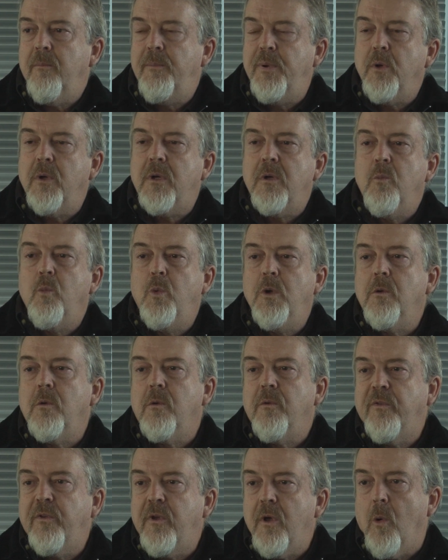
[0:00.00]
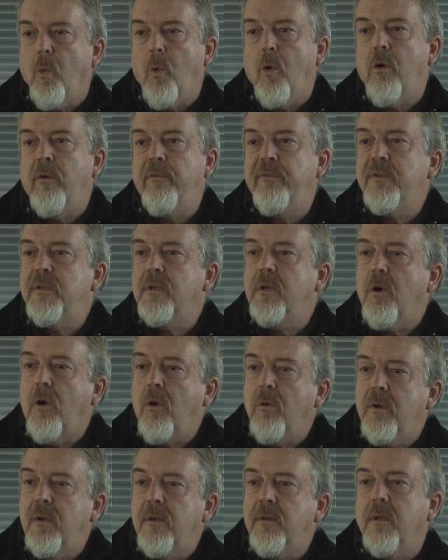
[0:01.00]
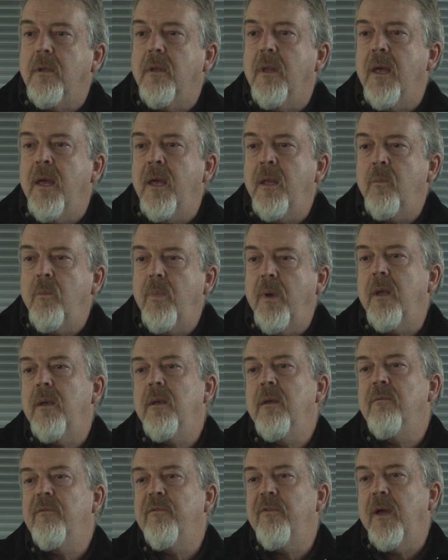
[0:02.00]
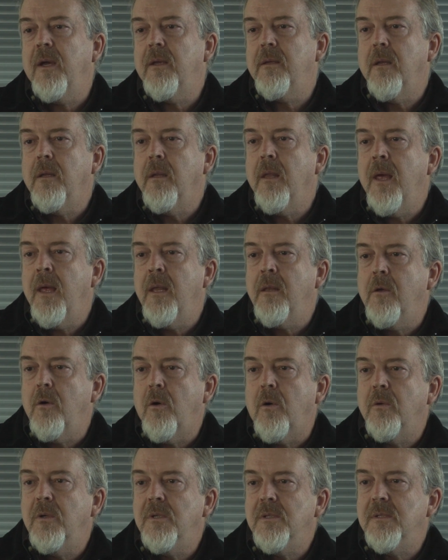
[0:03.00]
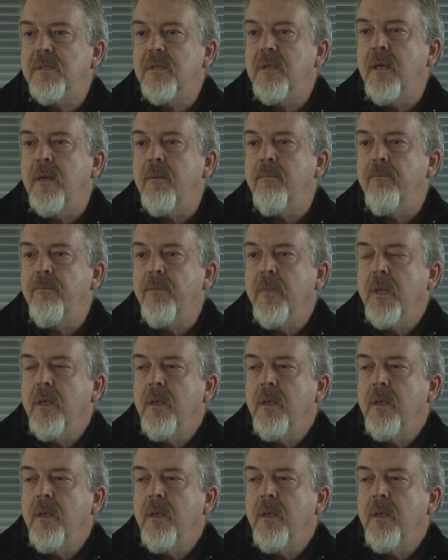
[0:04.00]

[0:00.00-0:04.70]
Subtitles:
Burke and Wills go off to conquer the land, but in fact the land conquers them.